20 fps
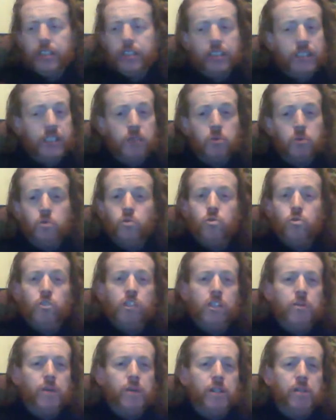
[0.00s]
This is
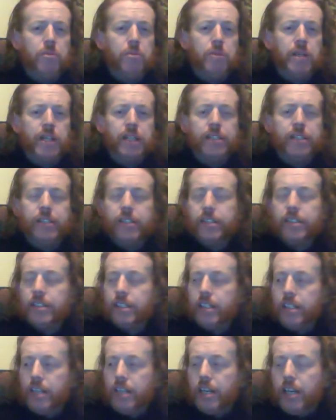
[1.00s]
really well made
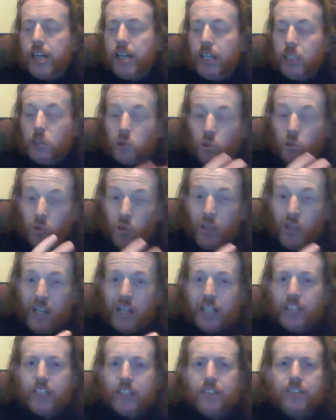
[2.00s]
as
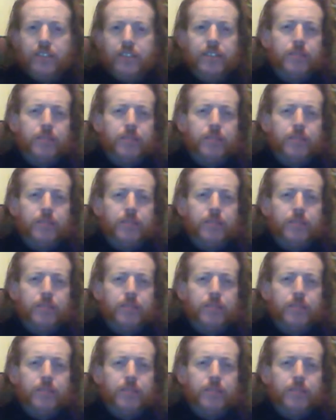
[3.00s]
well,